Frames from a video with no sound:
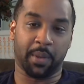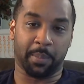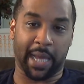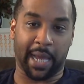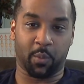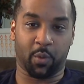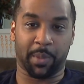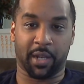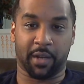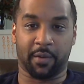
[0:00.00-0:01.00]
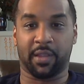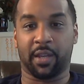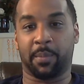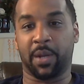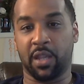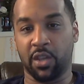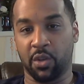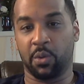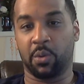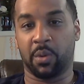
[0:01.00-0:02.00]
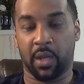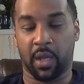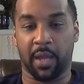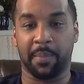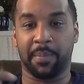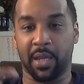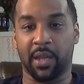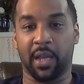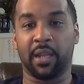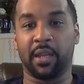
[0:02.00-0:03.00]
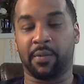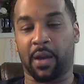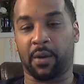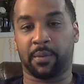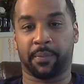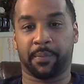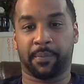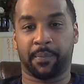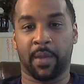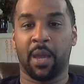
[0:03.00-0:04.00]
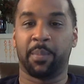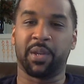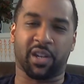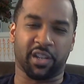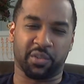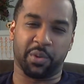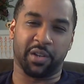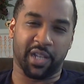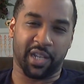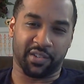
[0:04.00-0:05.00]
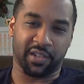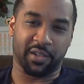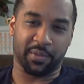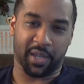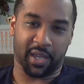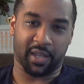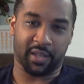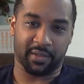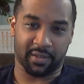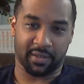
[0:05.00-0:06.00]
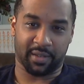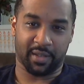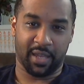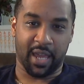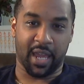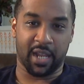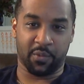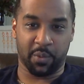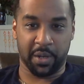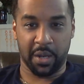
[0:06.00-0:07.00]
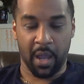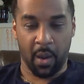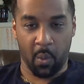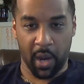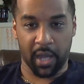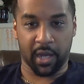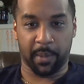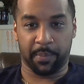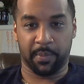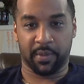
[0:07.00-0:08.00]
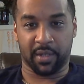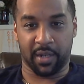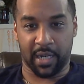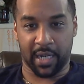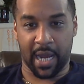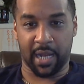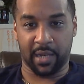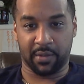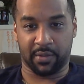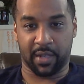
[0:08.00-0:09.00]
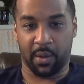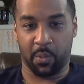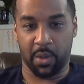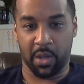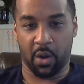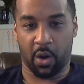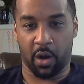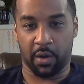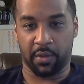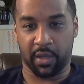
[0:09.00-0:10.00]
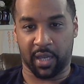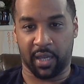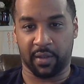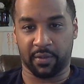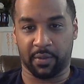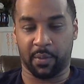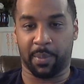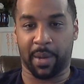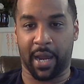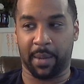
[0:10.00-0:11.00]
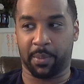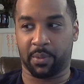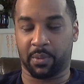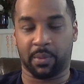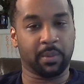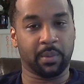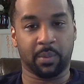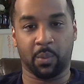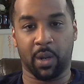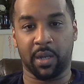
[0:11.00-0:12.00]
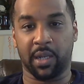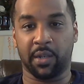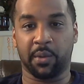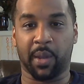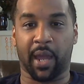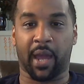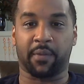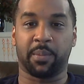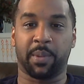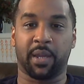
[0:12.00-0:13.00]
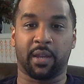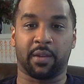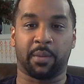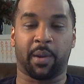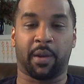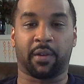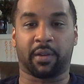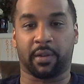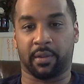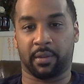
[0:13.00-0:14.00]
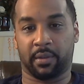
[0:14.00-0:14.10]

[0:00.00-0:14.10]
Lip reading: a black woman here and there, but you and me, they leave out, because we're a nation of kings. And if we wake up to the knowledge that we are the kings of the Bible, what need do we have to be here in America?